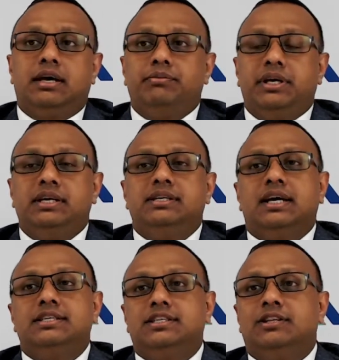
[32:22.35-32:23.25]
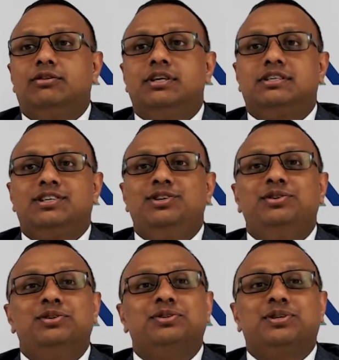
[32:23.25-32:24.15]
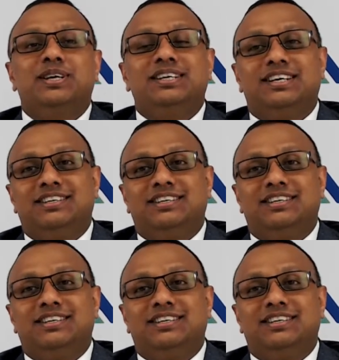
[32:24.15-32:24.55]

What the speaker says: be in touch. Otherwise, see you in Australia.